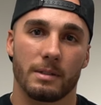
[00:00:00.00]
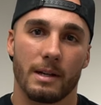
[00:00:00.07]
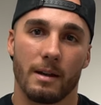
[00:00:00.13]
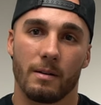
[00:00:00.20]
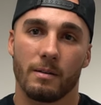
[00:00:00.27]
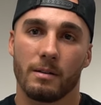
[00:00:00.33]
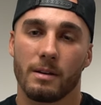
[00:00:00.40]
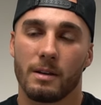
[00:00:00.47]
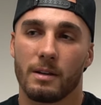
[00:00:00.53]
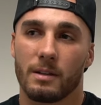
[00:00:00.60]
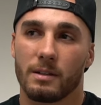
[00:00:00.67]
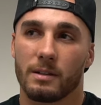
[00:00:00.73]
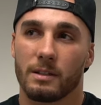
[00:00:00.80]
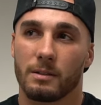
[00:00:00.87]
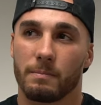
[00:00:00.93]
now,
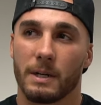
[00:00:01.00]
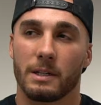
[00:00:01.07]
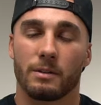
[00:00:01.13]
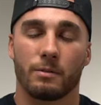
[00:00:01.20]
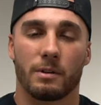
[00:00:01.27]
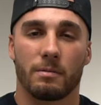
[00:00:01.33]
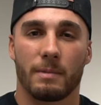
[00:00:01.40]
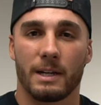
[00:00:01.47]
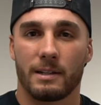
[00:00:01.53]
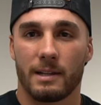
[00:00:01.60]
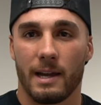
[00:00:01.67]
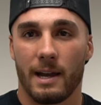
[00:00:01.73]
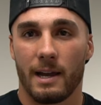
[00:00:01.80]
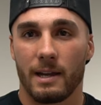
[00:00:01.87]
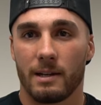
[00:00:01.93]
especially with my
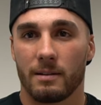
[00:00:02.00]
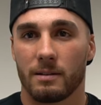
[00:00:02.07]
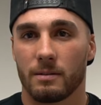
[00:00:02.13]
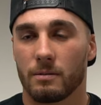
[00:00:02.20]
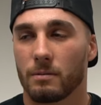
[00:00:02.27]
dad.